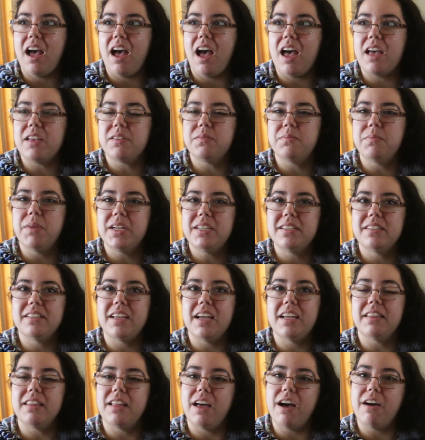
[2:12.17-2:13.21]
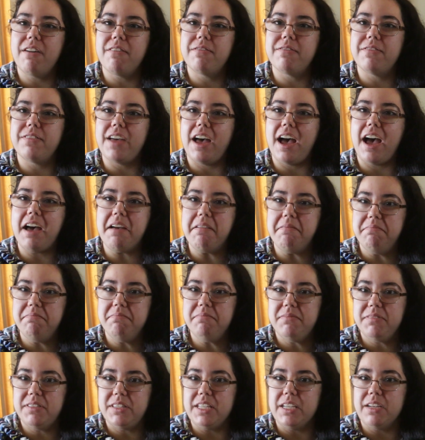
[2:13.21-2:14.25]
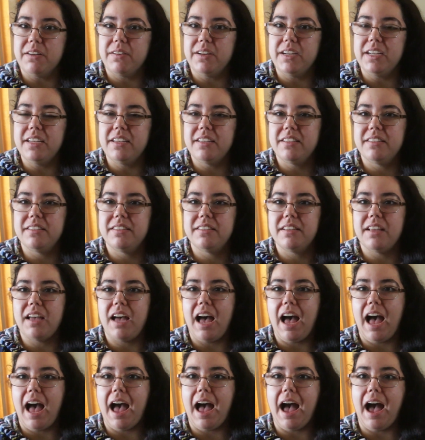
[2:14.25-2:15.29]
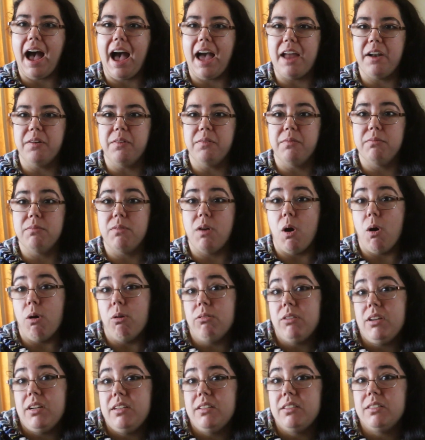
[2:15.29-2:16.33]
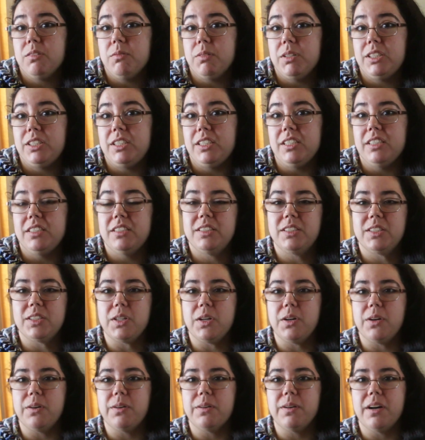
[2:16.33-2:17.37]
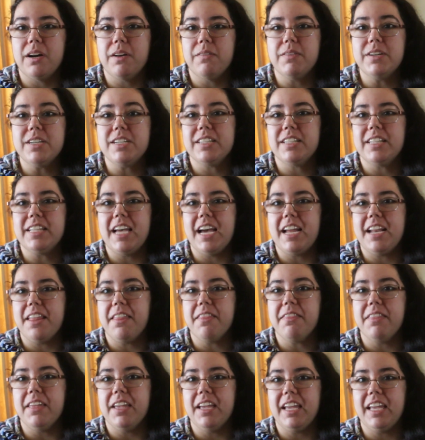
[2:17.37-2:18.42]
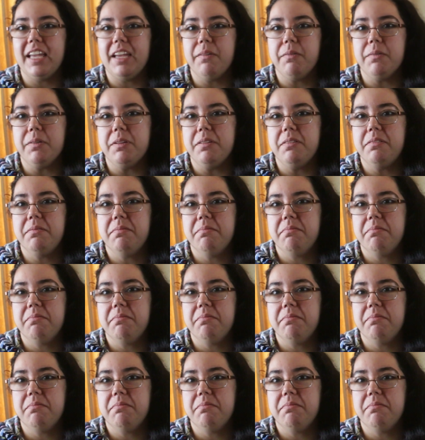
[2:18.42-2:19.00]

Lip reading: as much as I love that series, I don't own any squishies, so originally I didn't think it was,